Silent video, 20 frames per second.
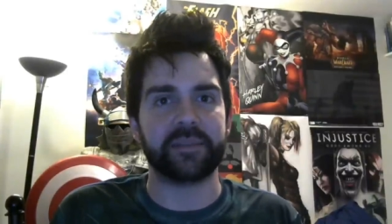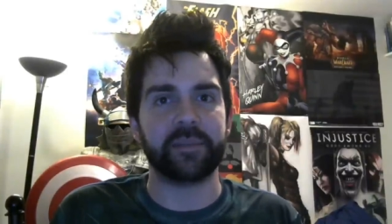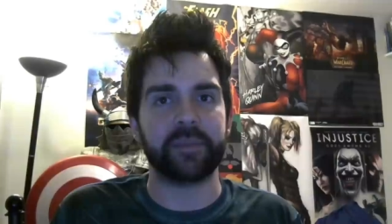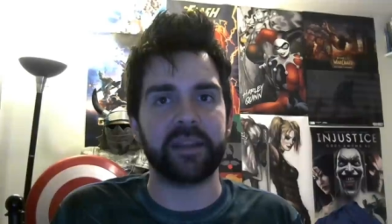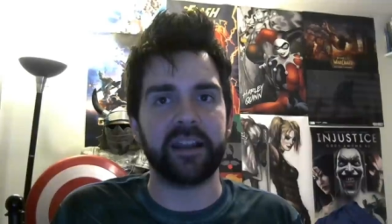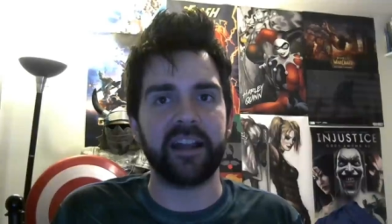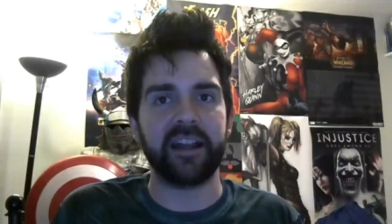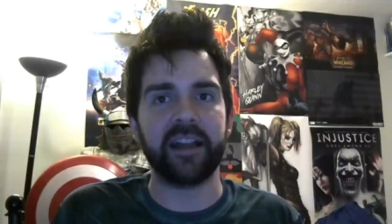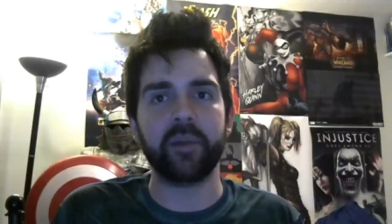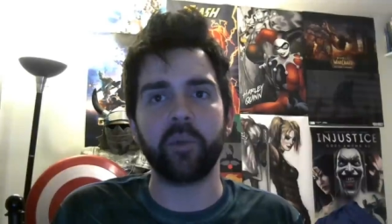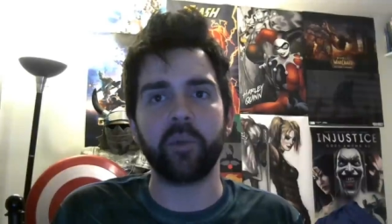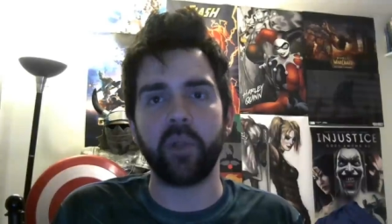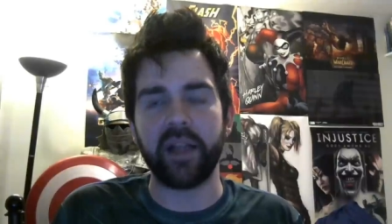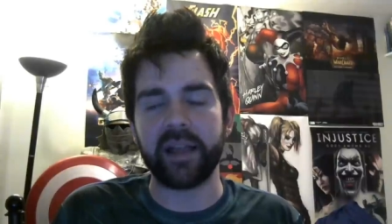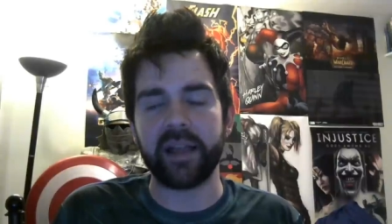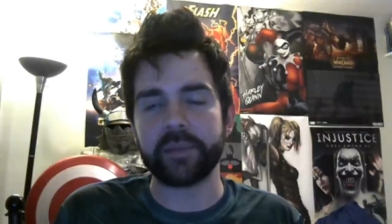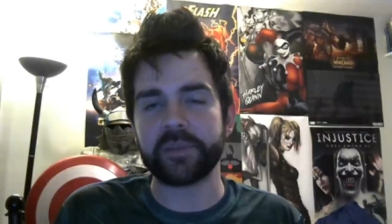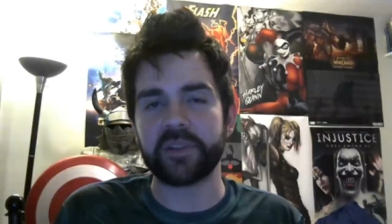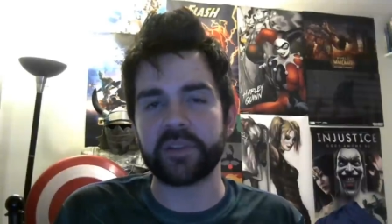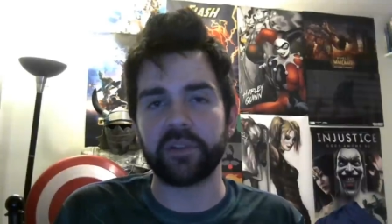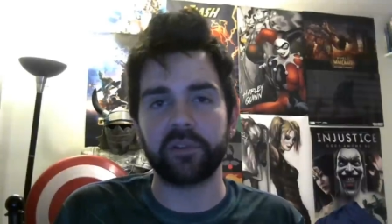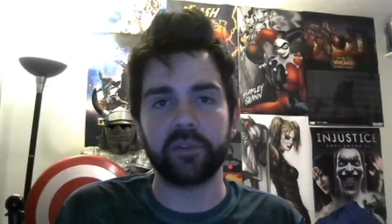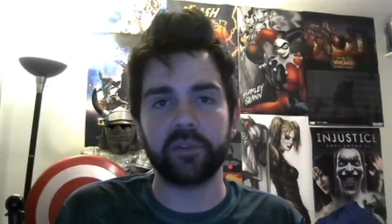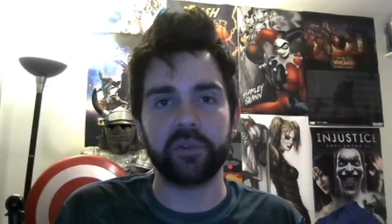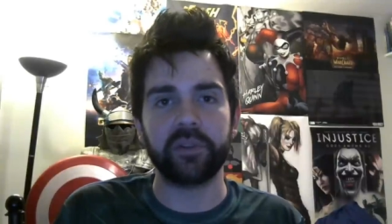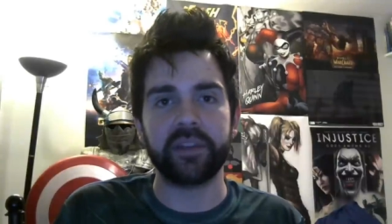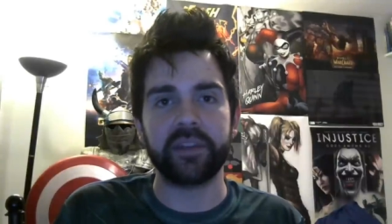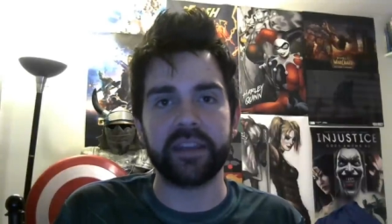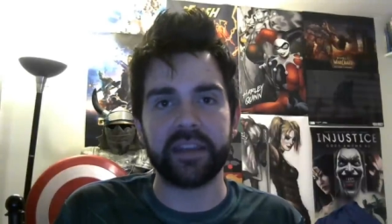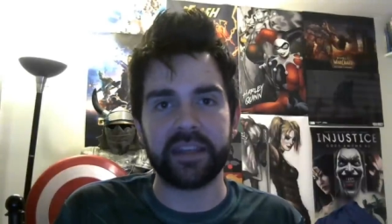I mean, I will
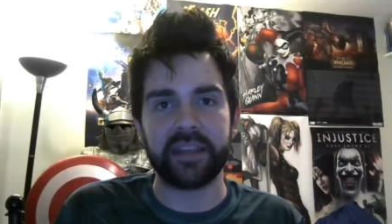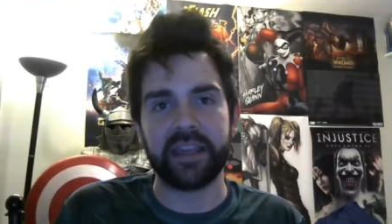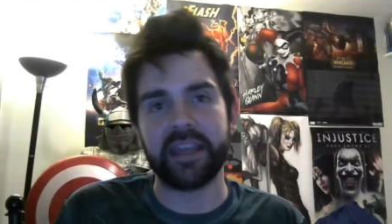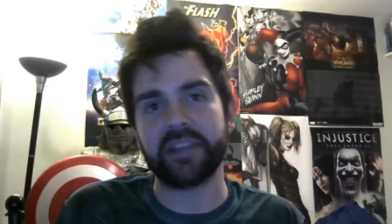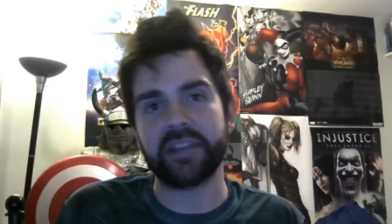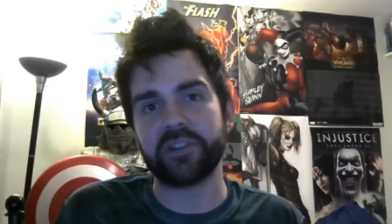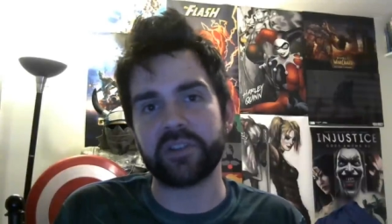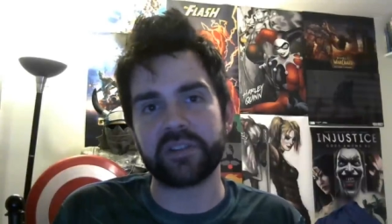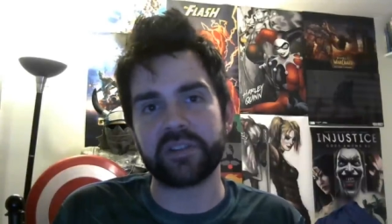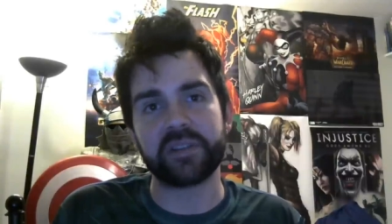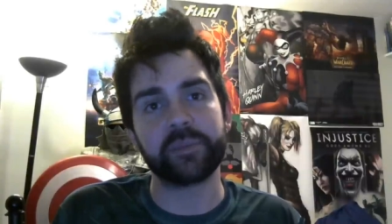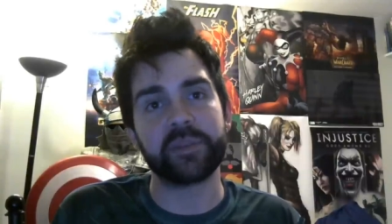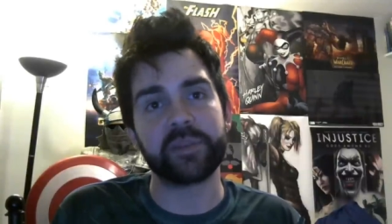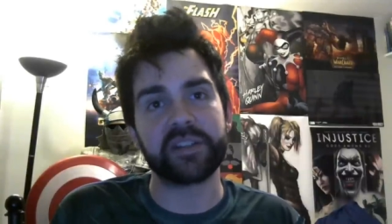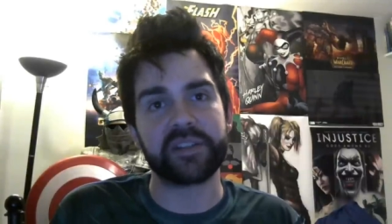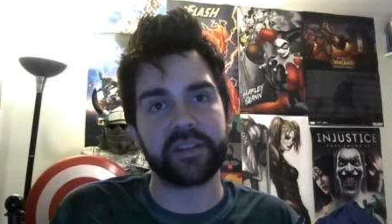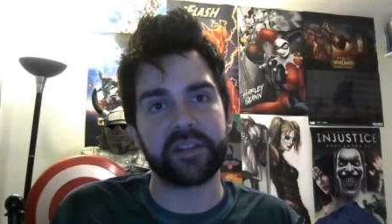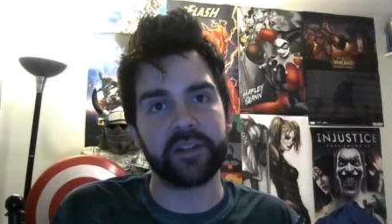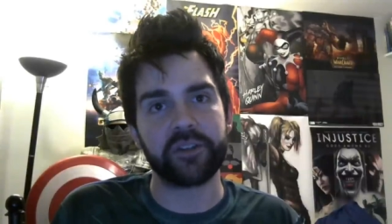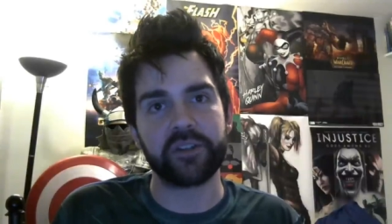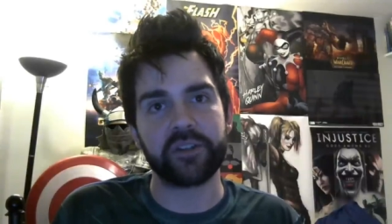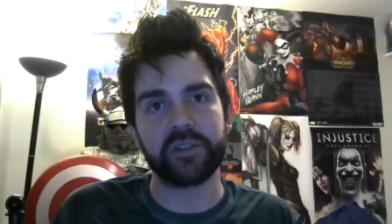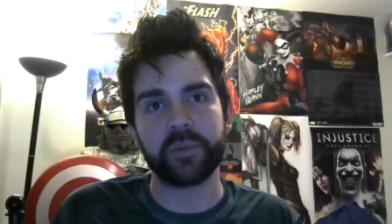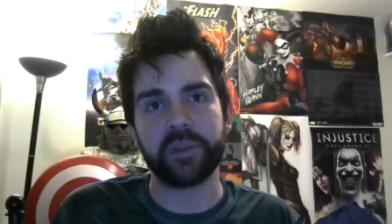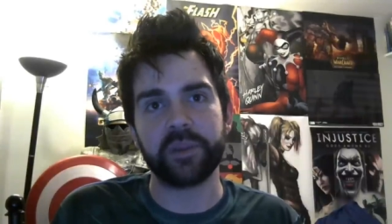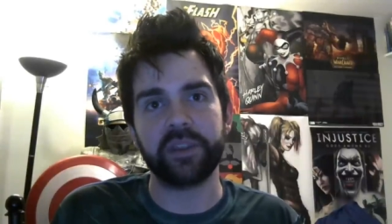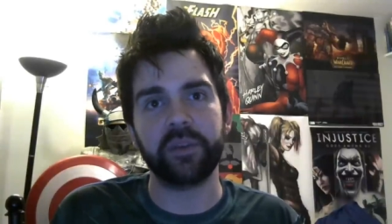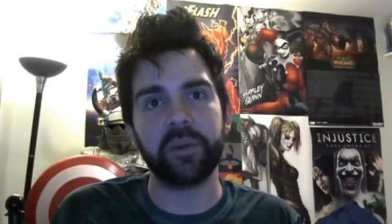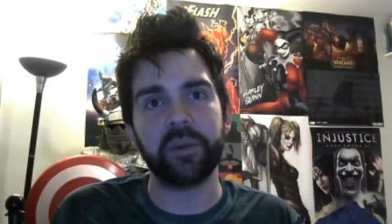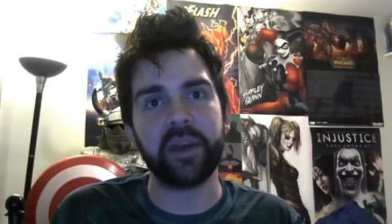absolutely engage in some discussions
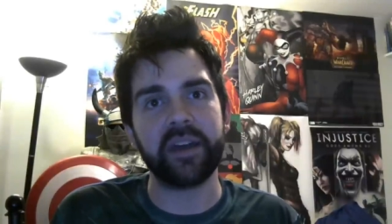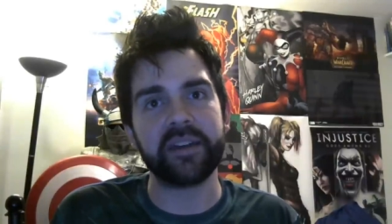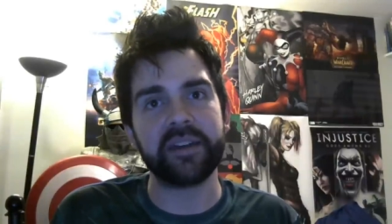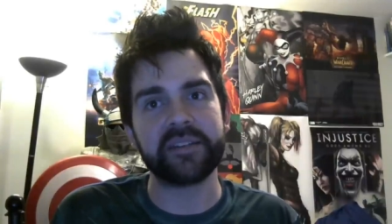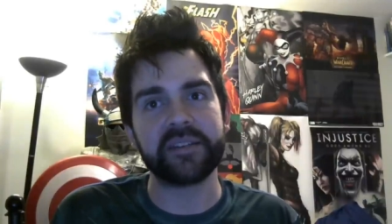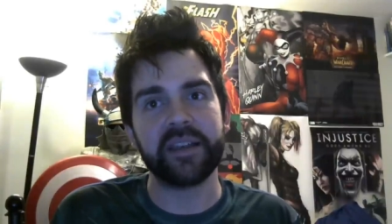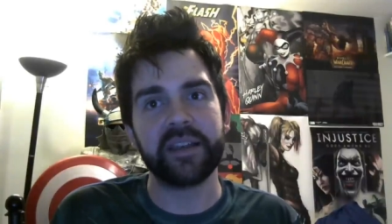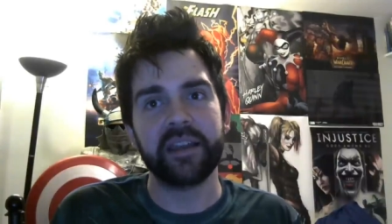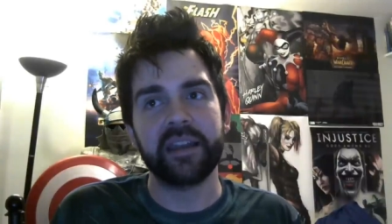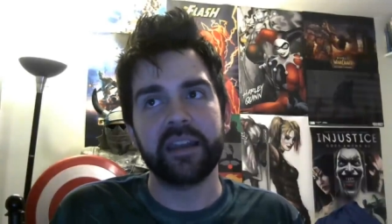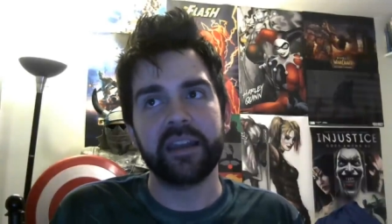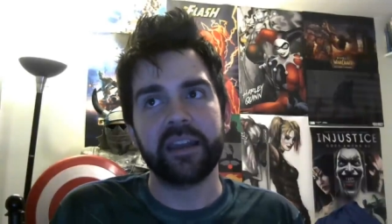with you guys,